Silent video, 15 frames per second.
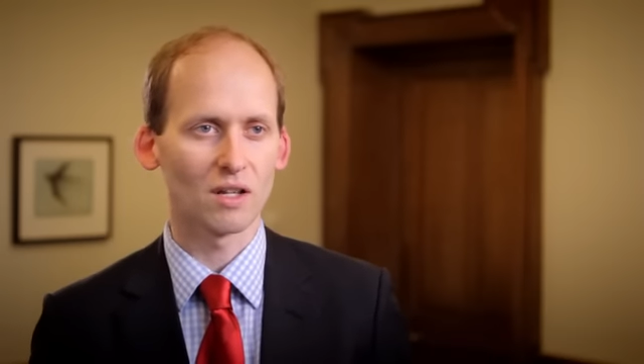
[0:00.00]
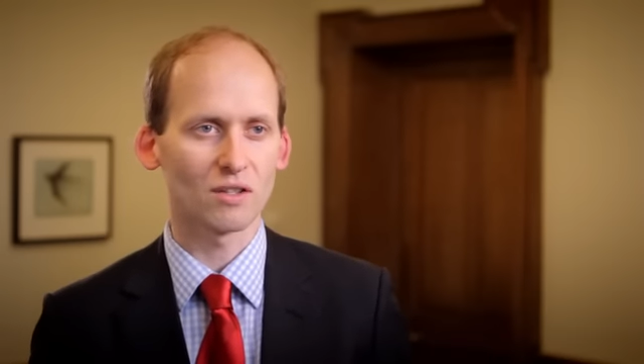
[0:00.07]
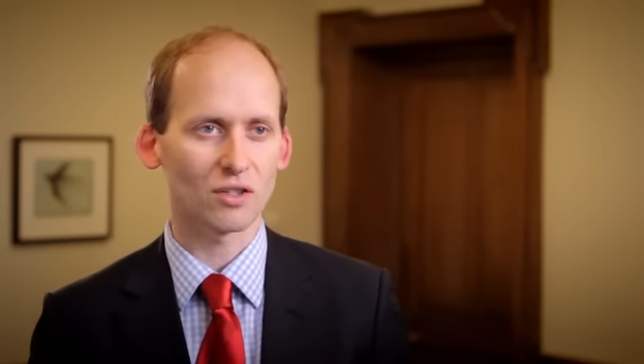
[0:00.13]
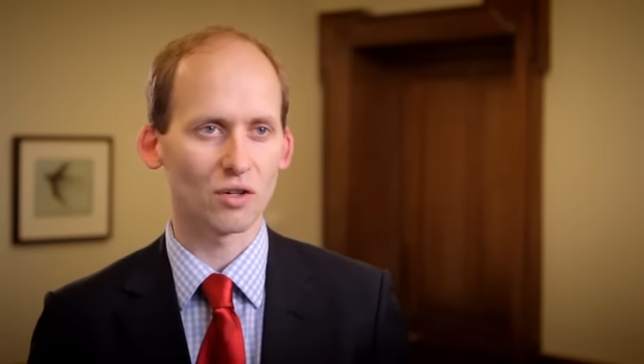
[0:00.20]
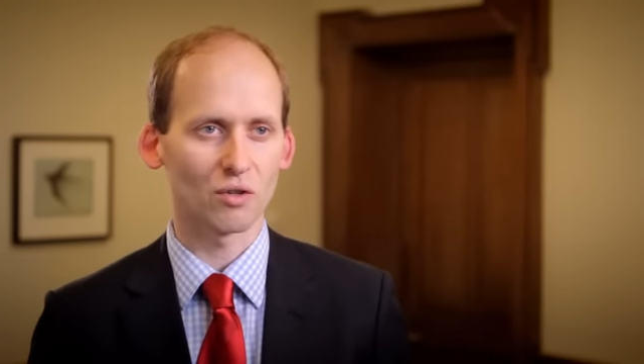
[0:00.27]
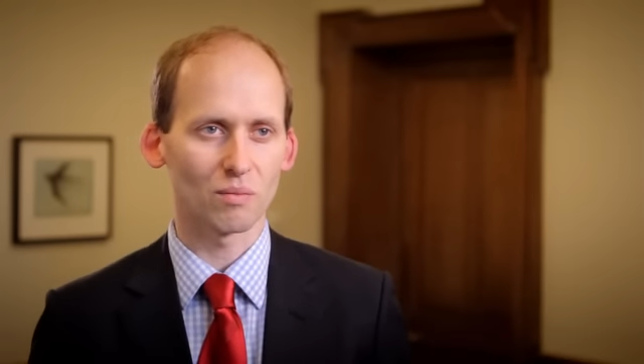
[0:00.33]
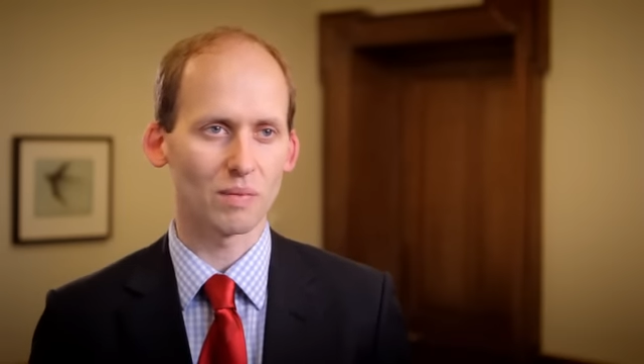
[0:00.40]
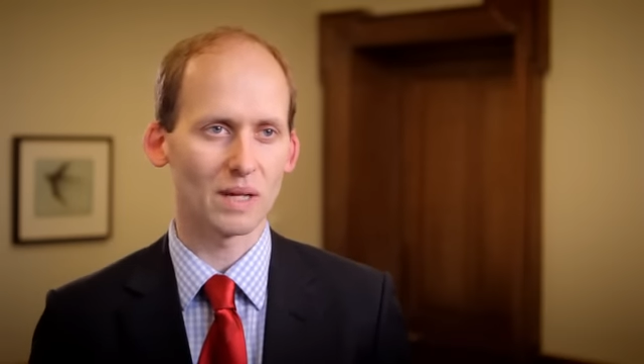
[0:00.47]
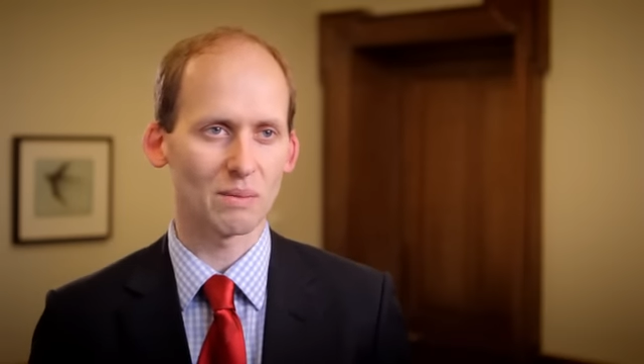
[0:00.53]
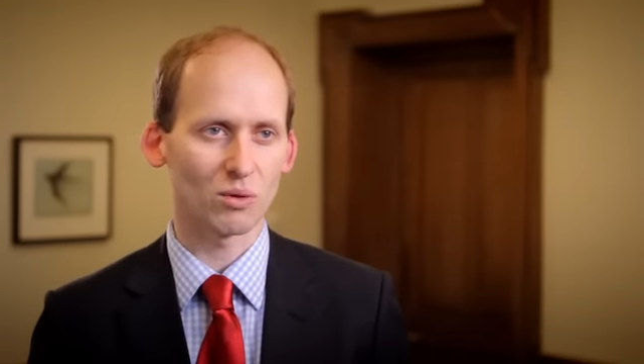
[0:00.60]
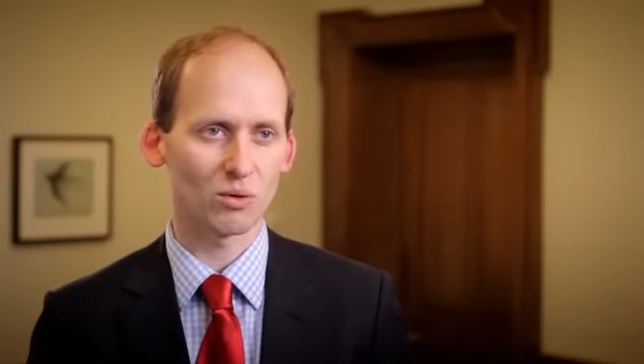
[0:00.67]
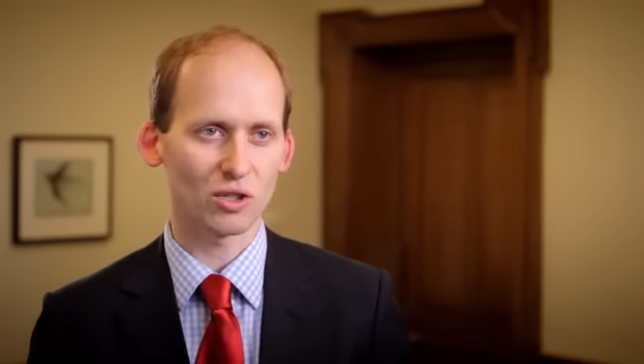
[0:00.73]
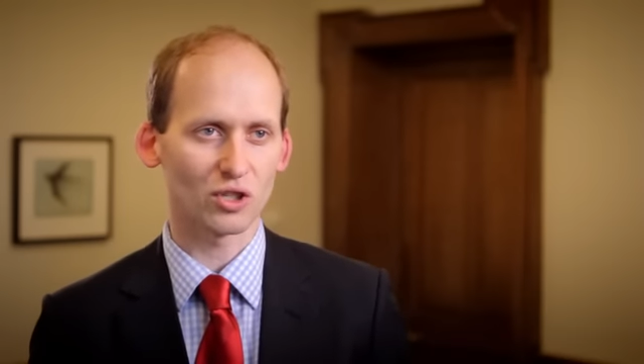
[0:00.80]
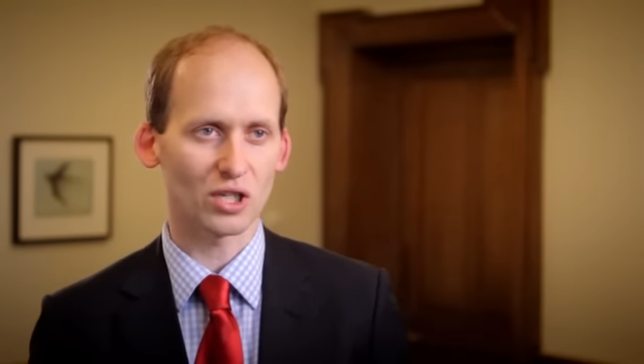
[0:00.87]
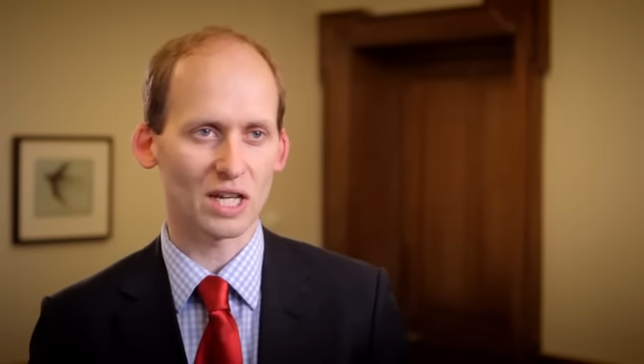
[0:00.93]
So people
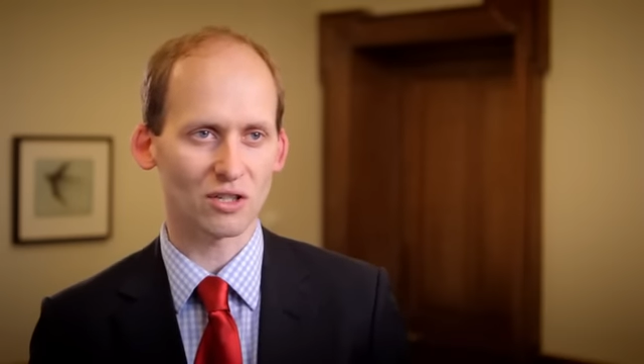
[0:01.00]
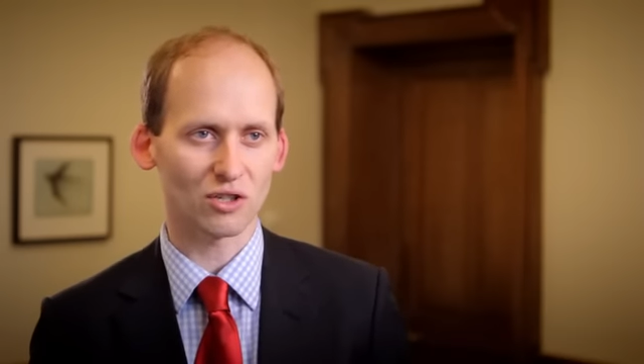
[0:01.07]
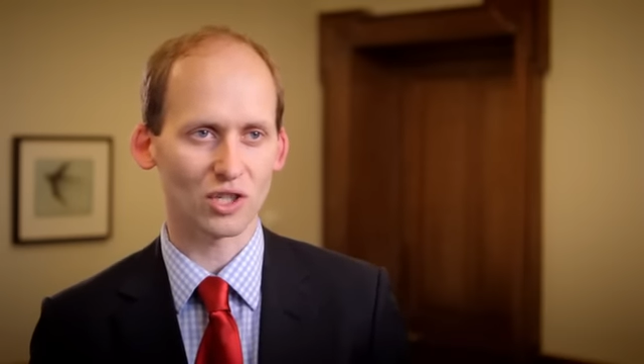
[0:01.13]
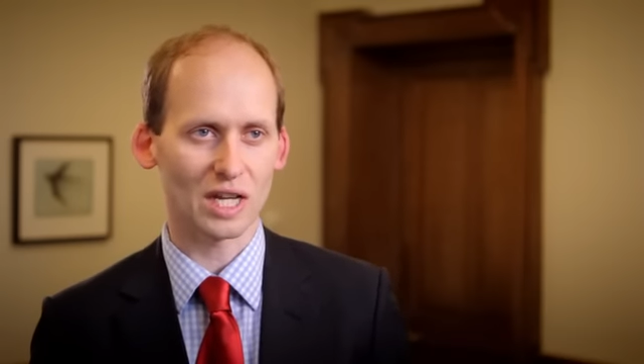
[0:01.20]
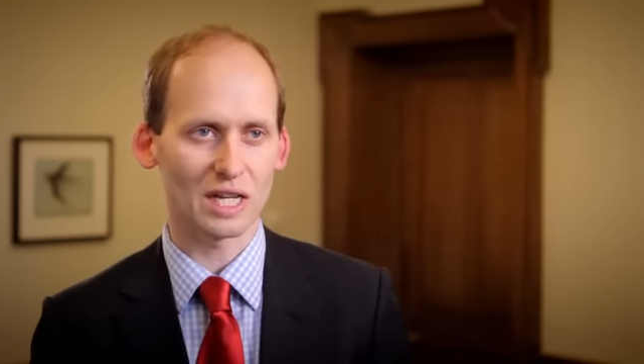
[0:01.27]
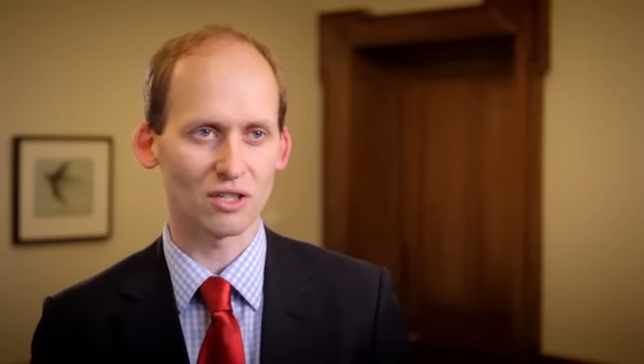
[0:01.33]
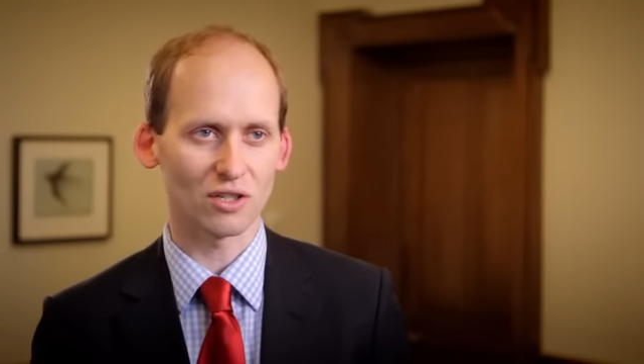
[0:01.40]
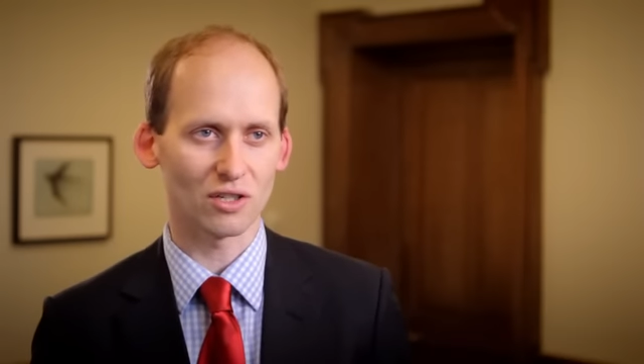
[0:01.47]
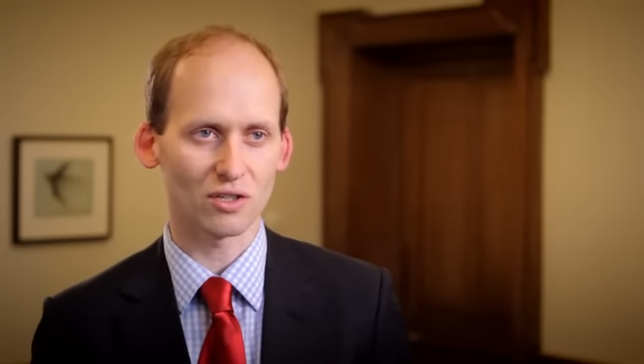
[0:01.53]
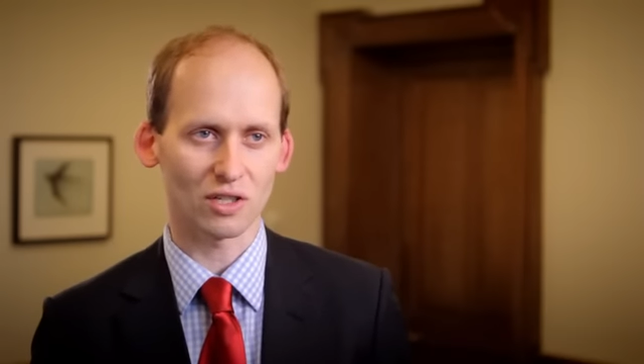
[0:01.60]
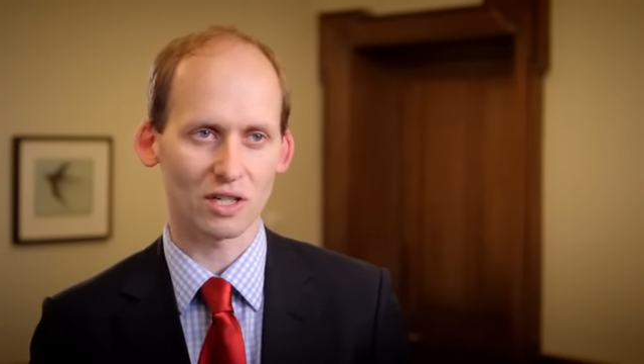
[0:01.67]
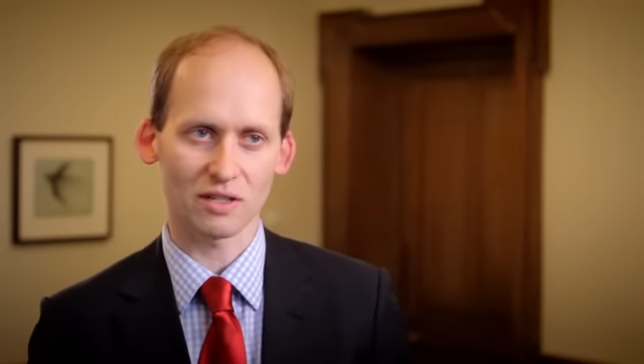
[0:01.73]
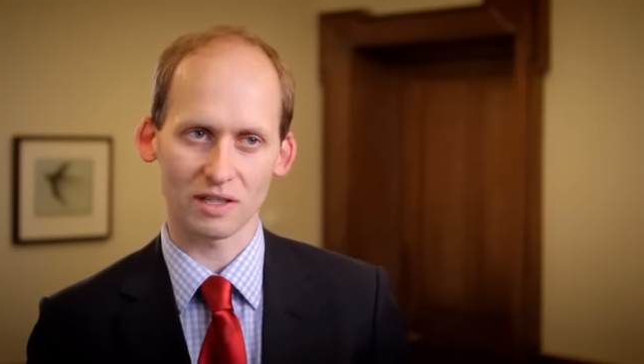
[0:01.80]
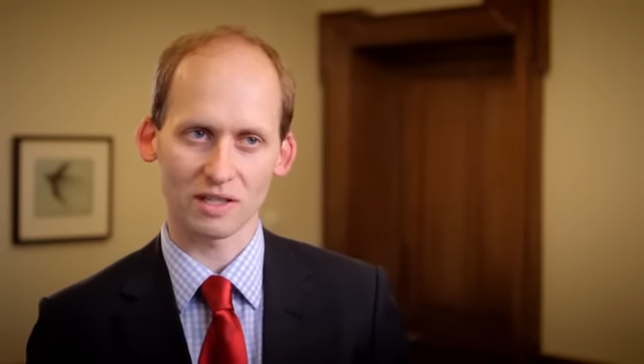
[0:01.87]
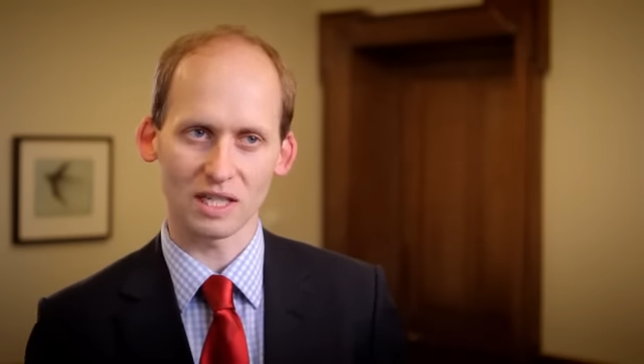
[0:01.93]
suggest changes
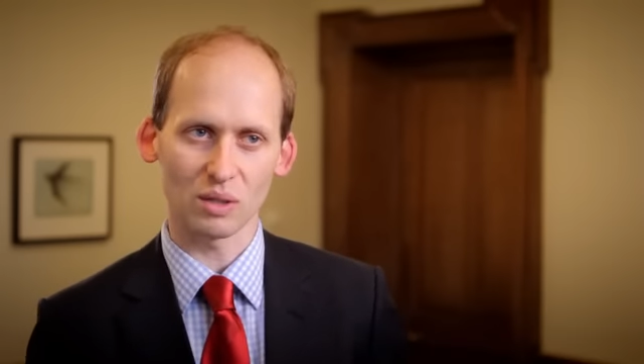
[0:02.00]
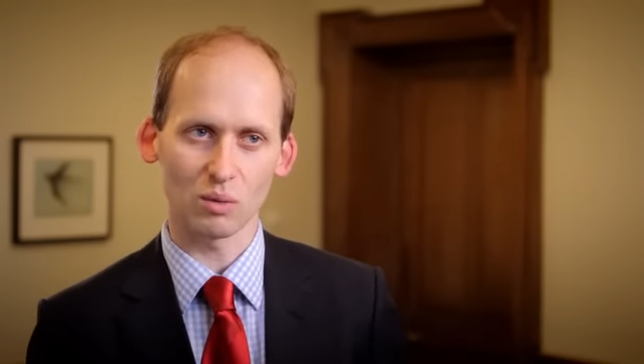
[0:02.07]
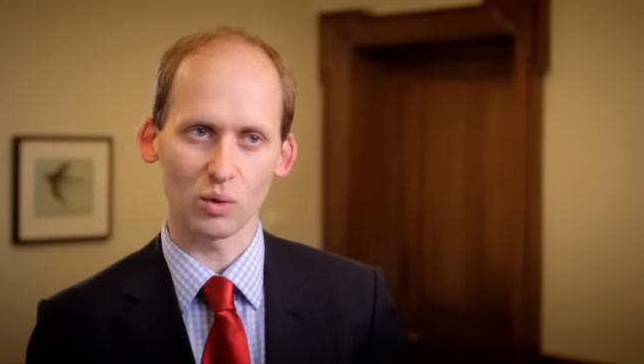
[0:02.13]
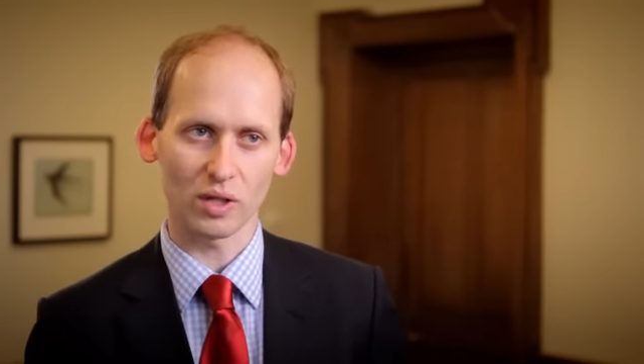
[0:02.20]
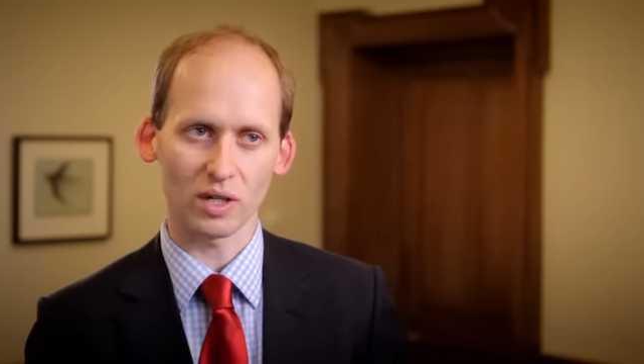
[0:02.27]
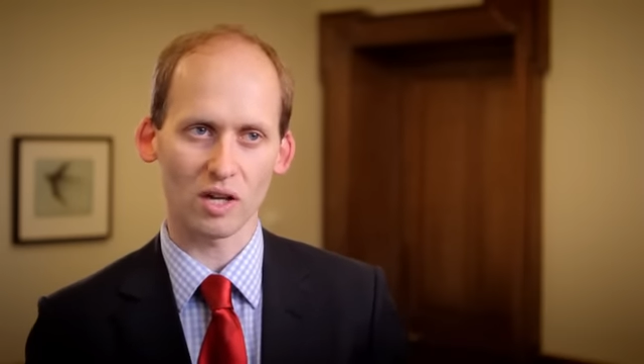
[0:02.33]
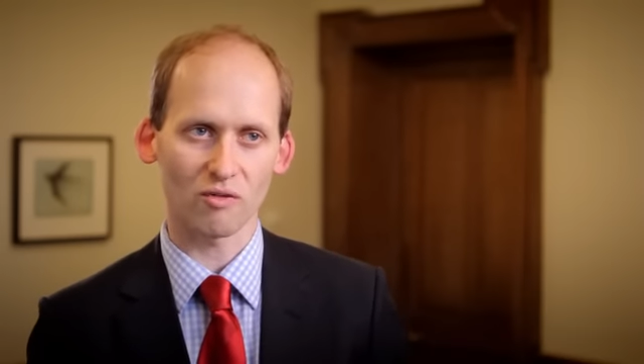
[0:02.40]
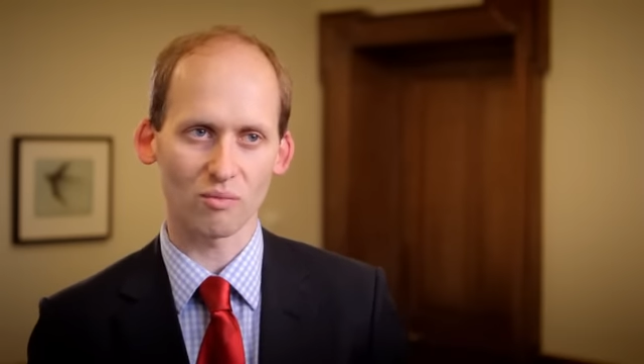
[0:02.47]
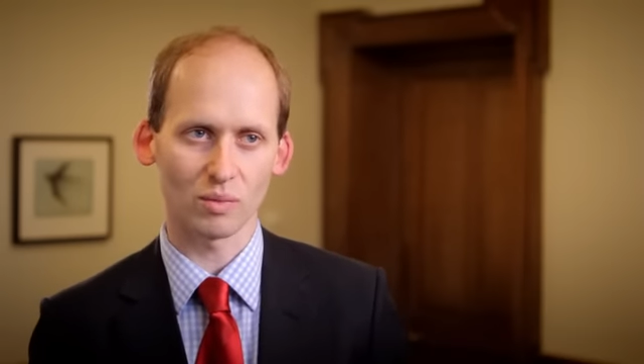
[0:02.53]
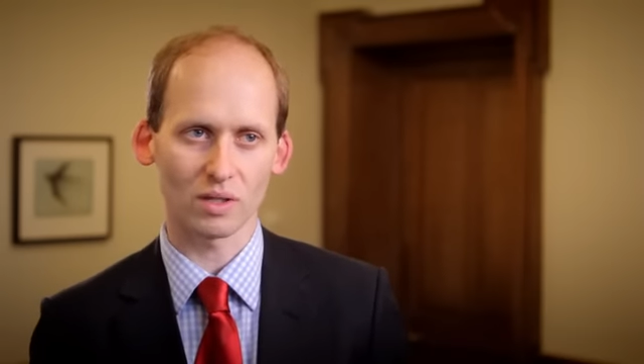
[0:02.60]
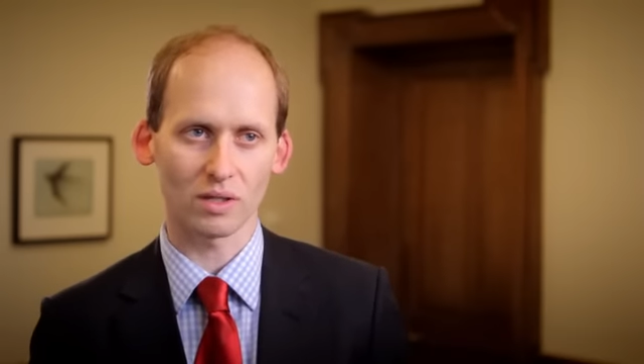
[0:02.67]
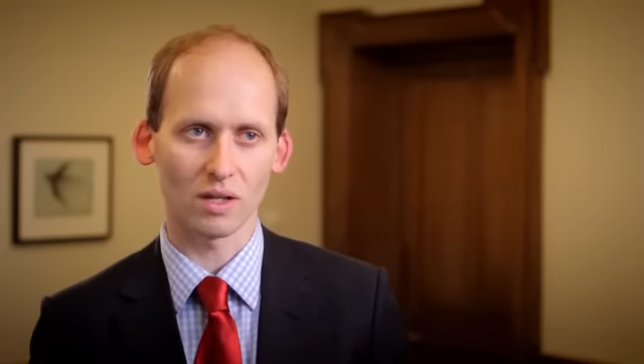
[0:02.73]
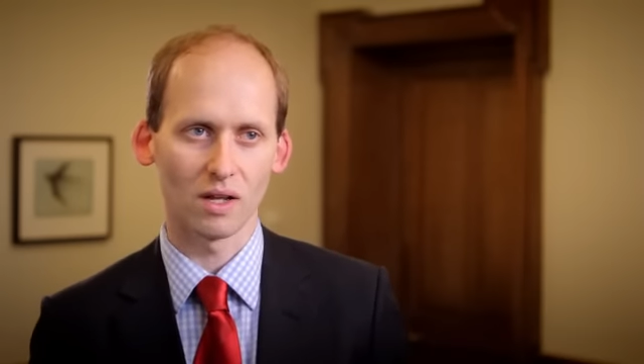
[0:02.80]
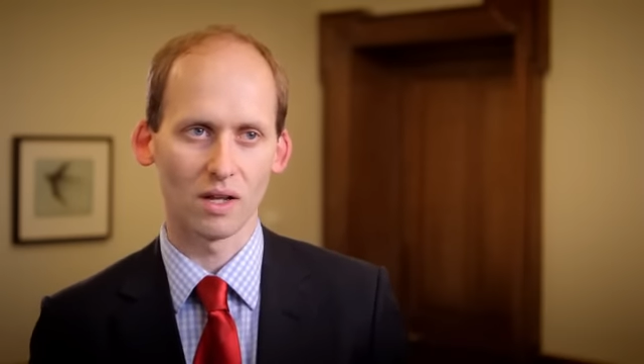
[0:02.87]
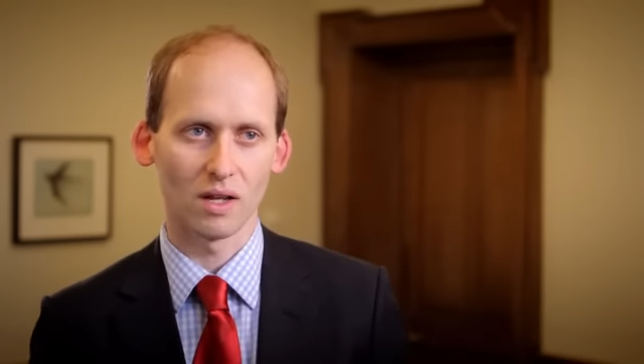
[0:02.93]
just to see what the government